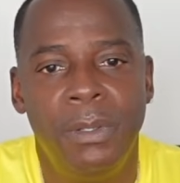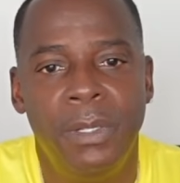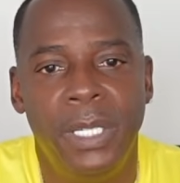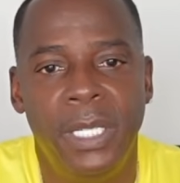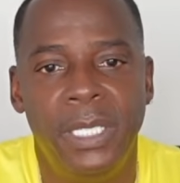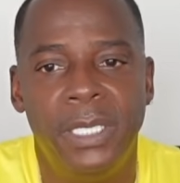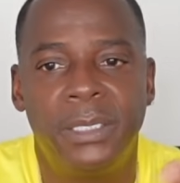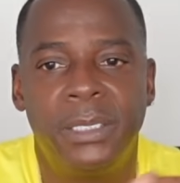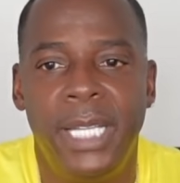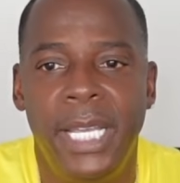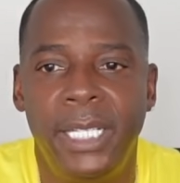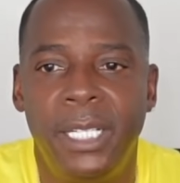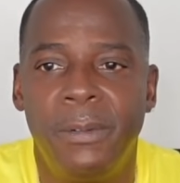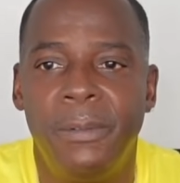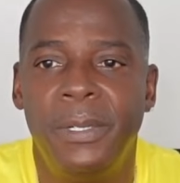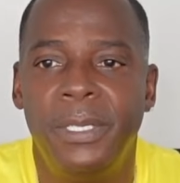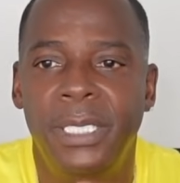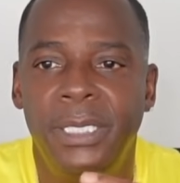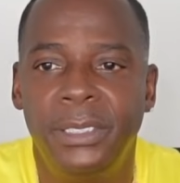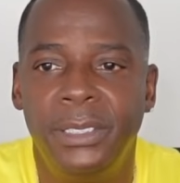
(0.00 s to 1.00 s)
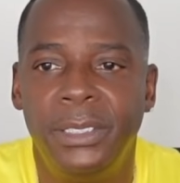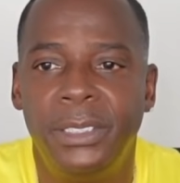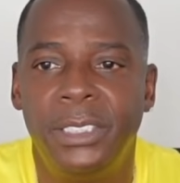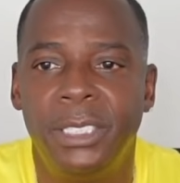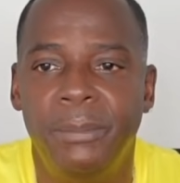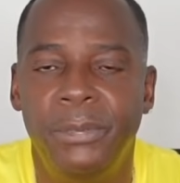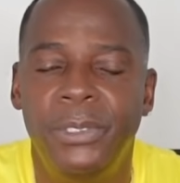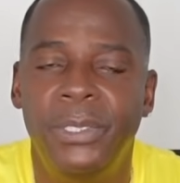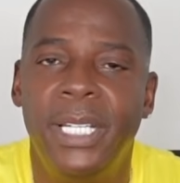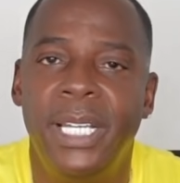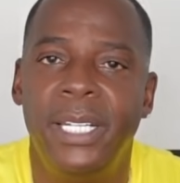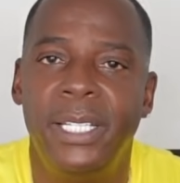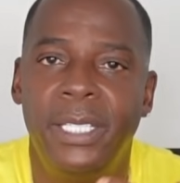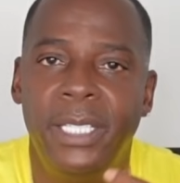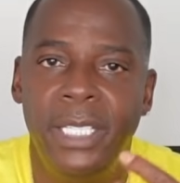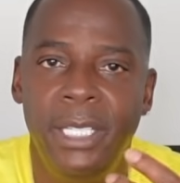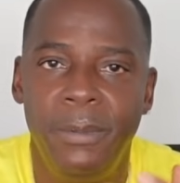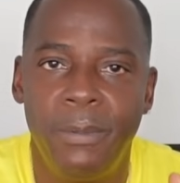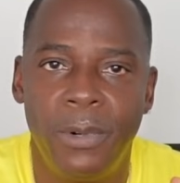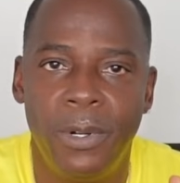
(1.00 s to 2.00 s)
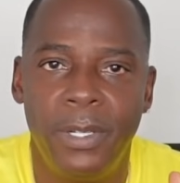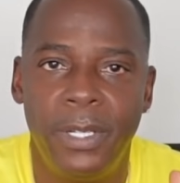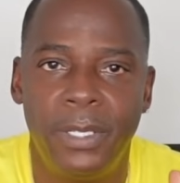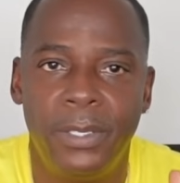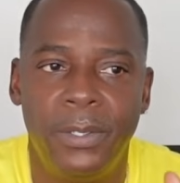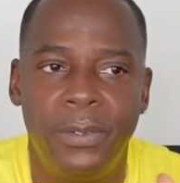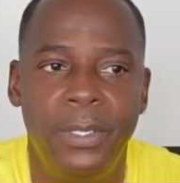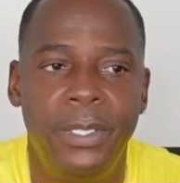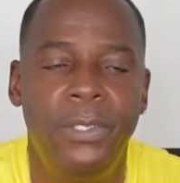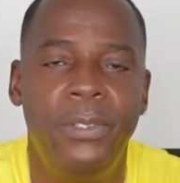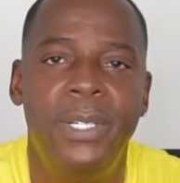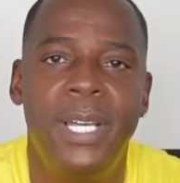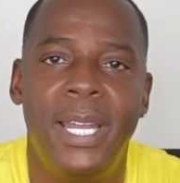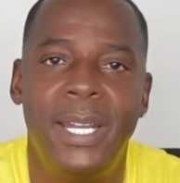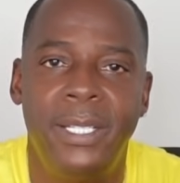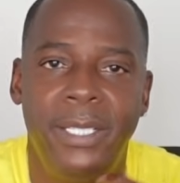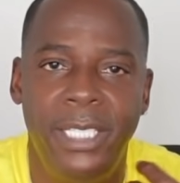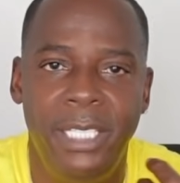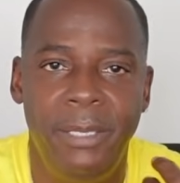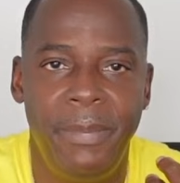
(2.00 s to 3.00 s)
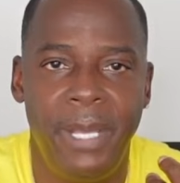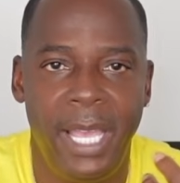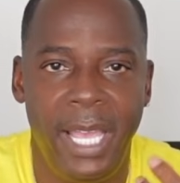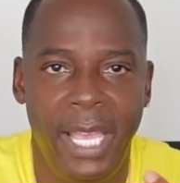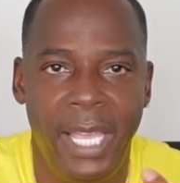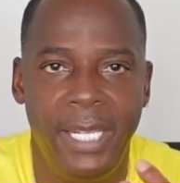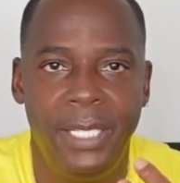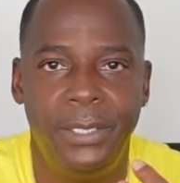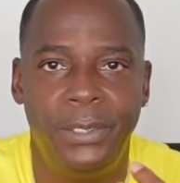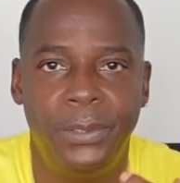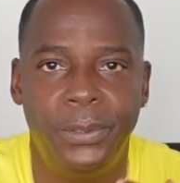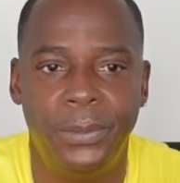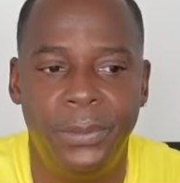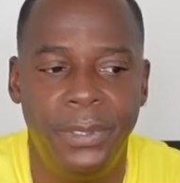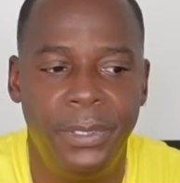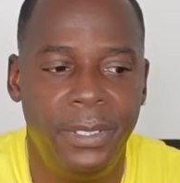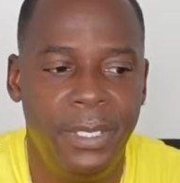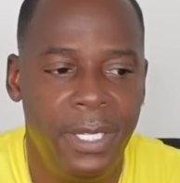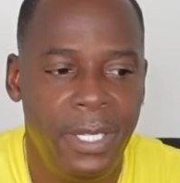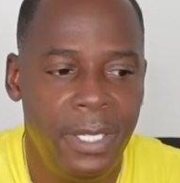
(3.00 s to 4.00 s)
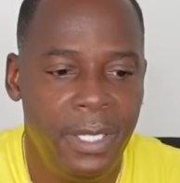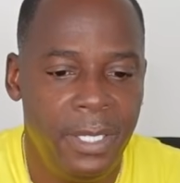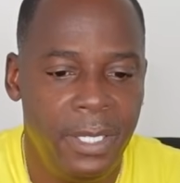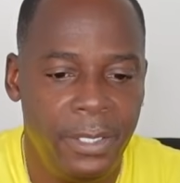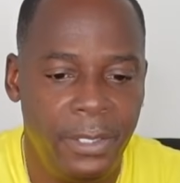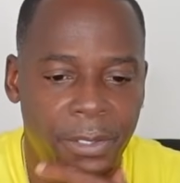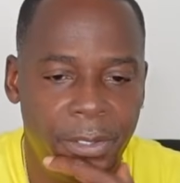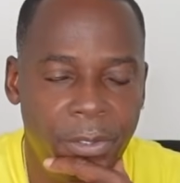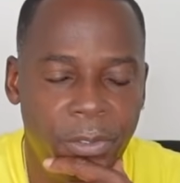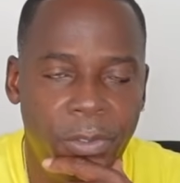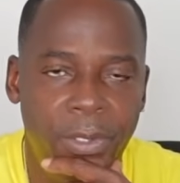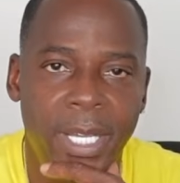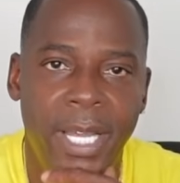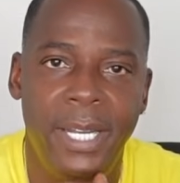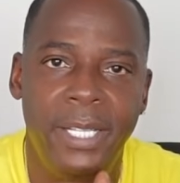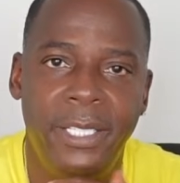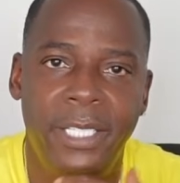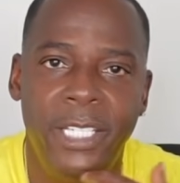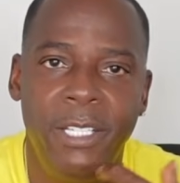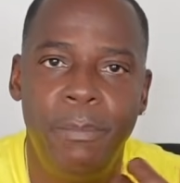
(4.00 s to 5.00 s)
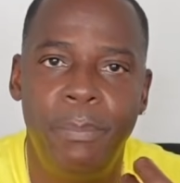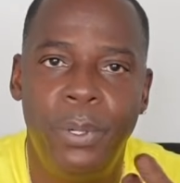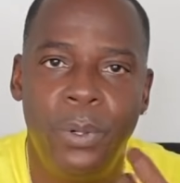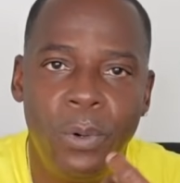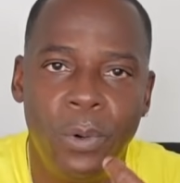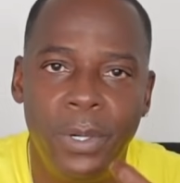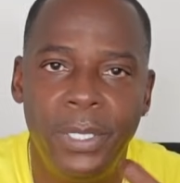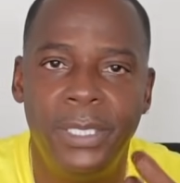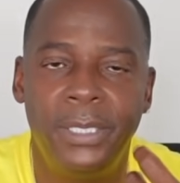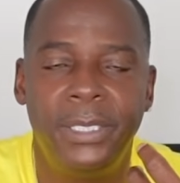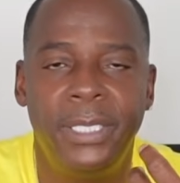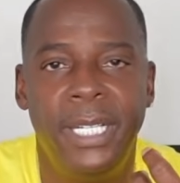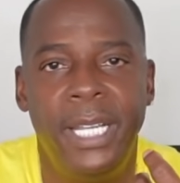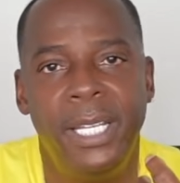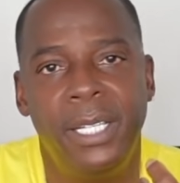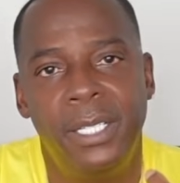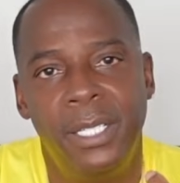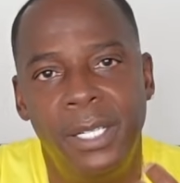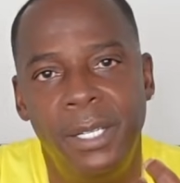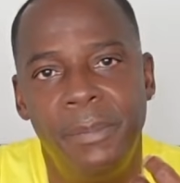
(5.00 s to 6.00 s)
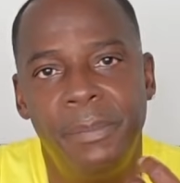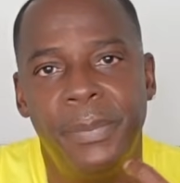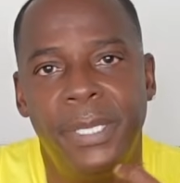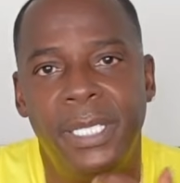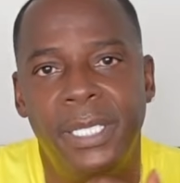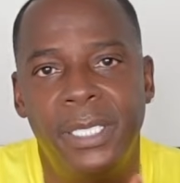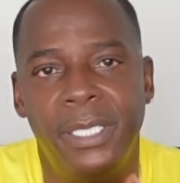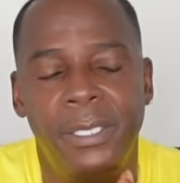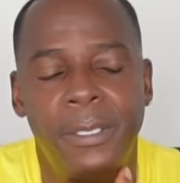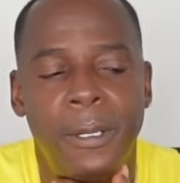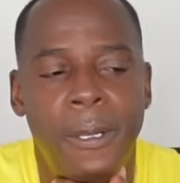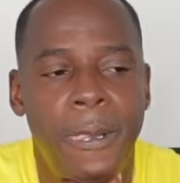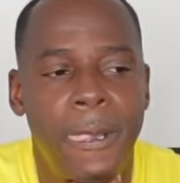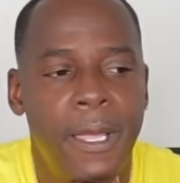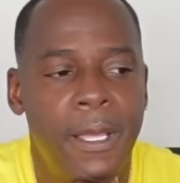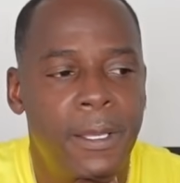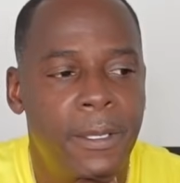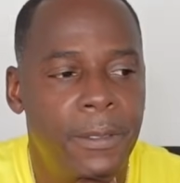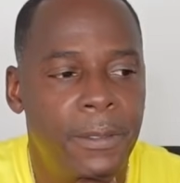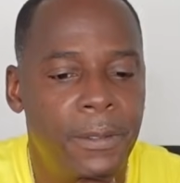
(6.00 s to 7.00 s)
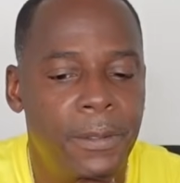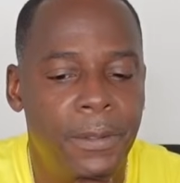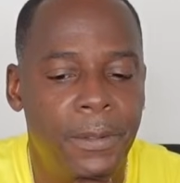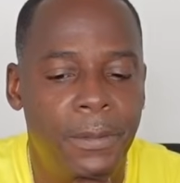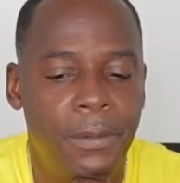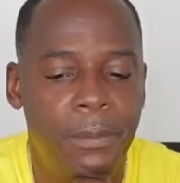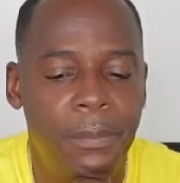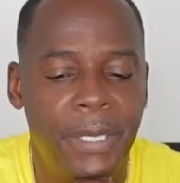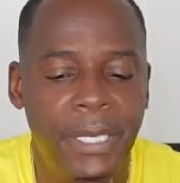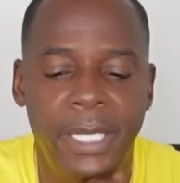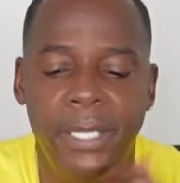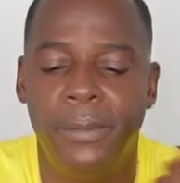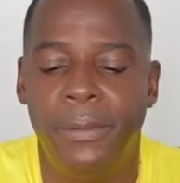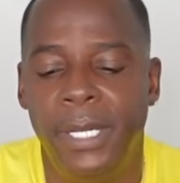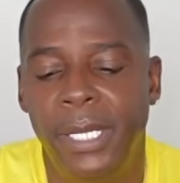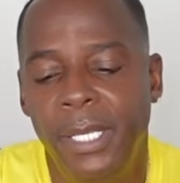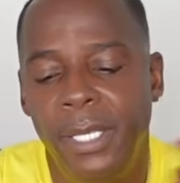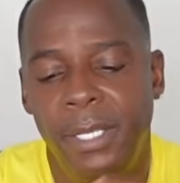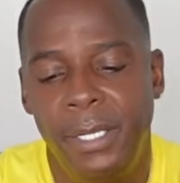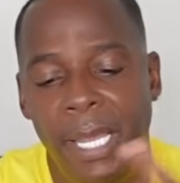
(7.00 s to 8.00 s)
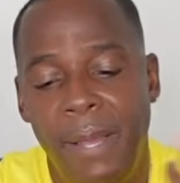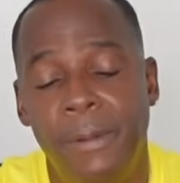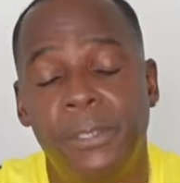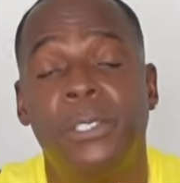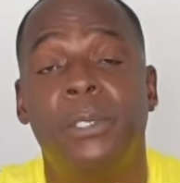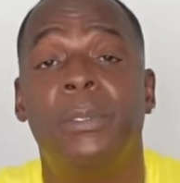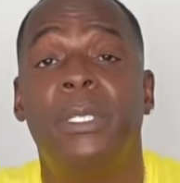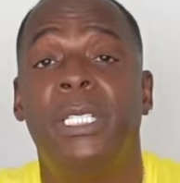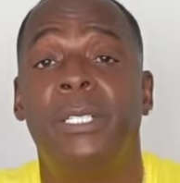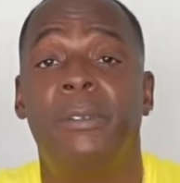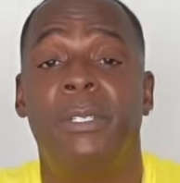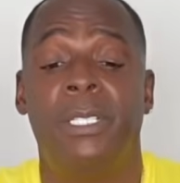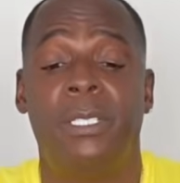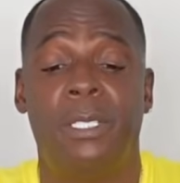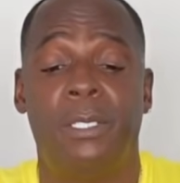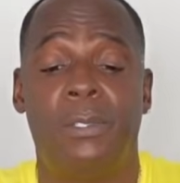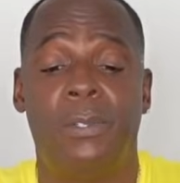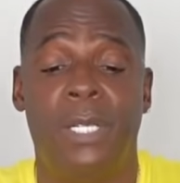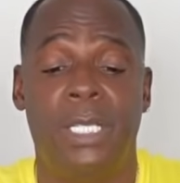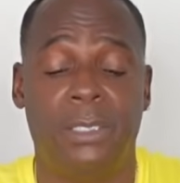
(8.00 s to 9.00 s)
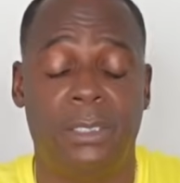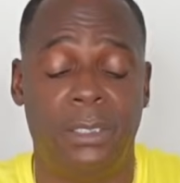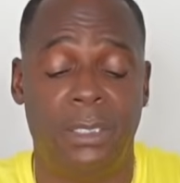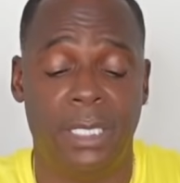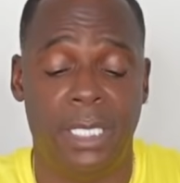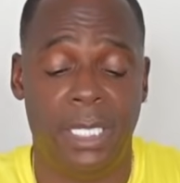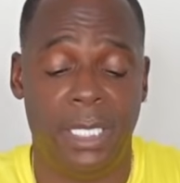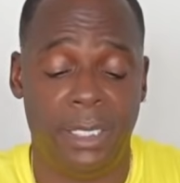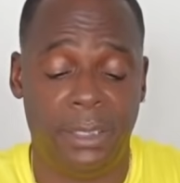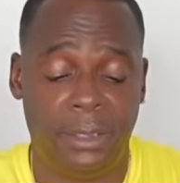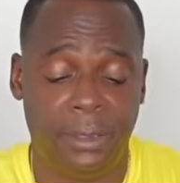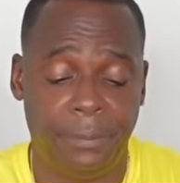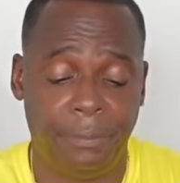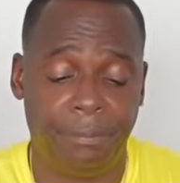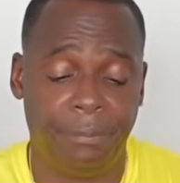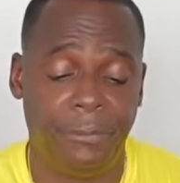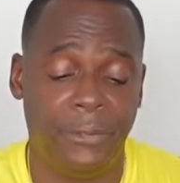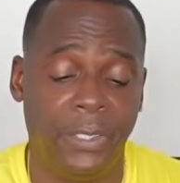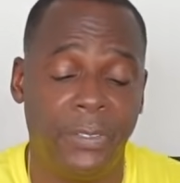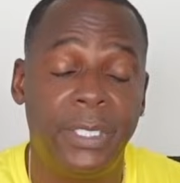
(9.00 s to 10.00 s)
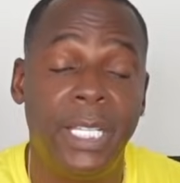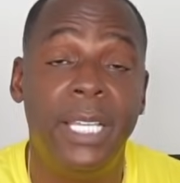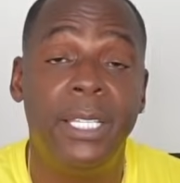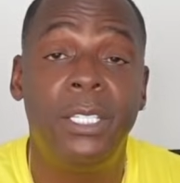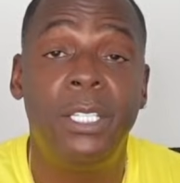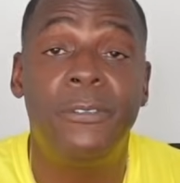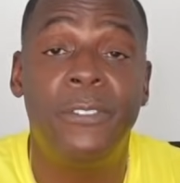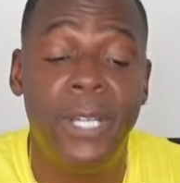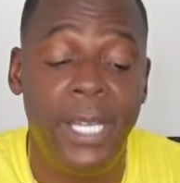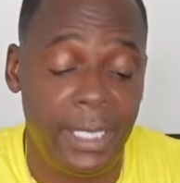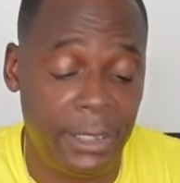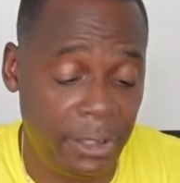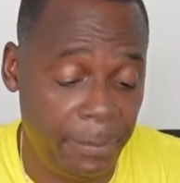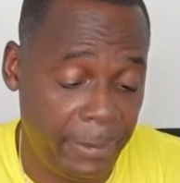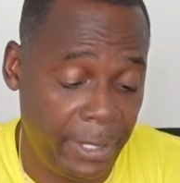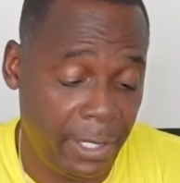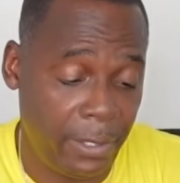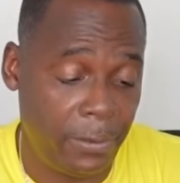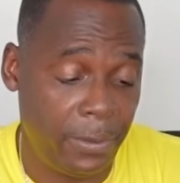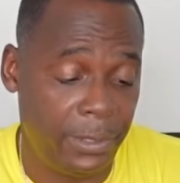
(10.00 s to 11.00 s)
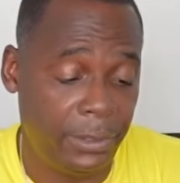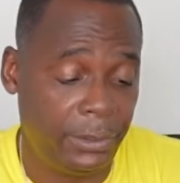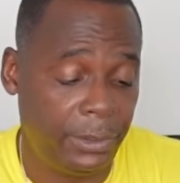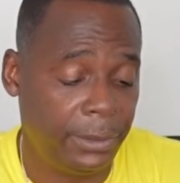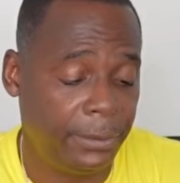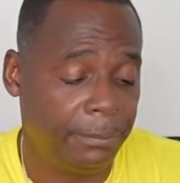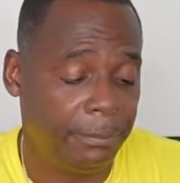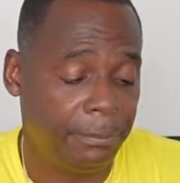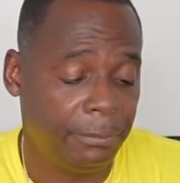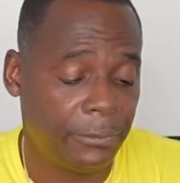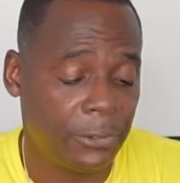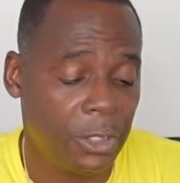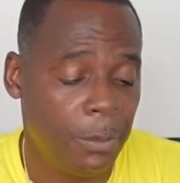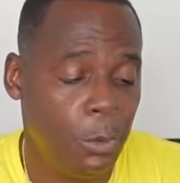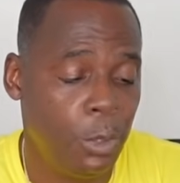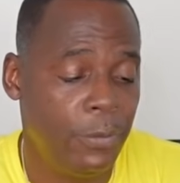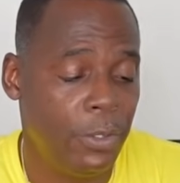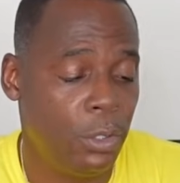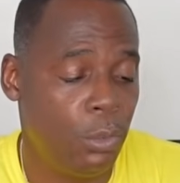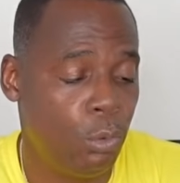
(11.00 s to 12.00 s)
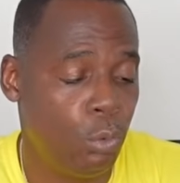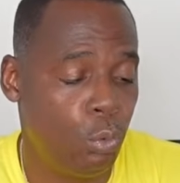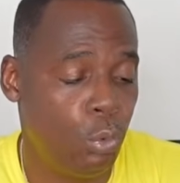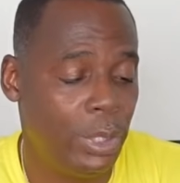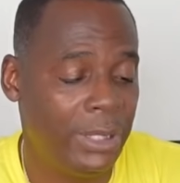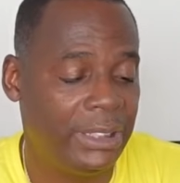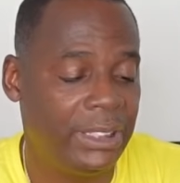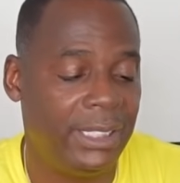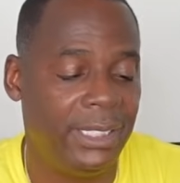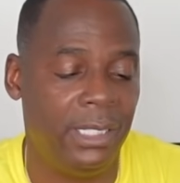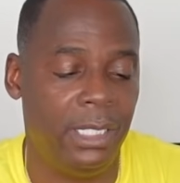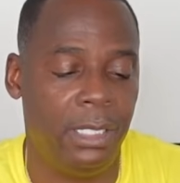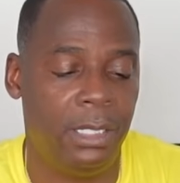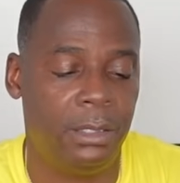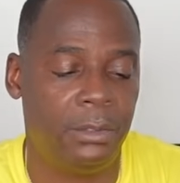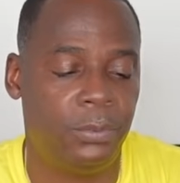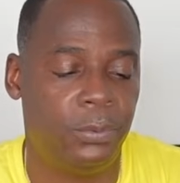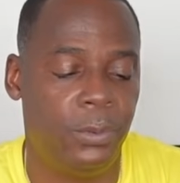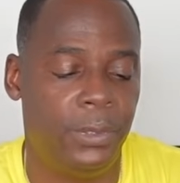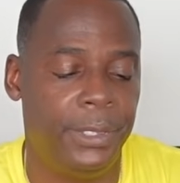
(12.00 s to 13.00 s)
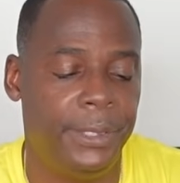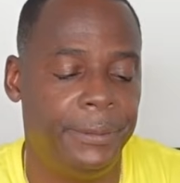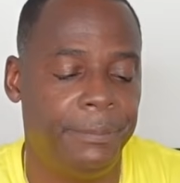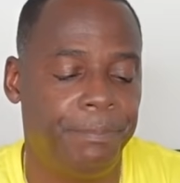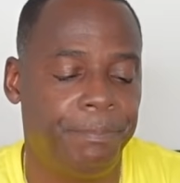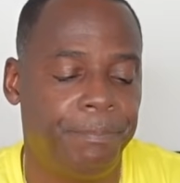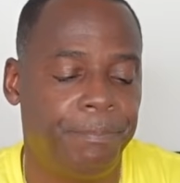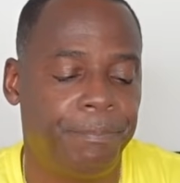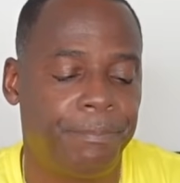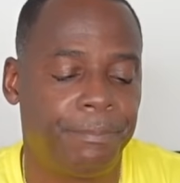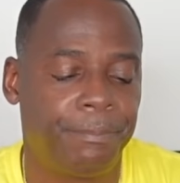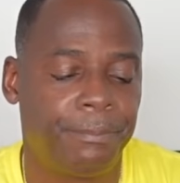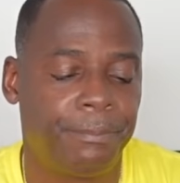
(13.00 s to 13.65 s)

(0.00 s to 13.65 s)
And it's like a relationship. You got to keep working on it. You got to keep adding to it. You know, you got to keep pouring into that cup, man. You know, but anyway, that was a really, really good question, guys. Thank you for asking me that question. Moving on to the next one.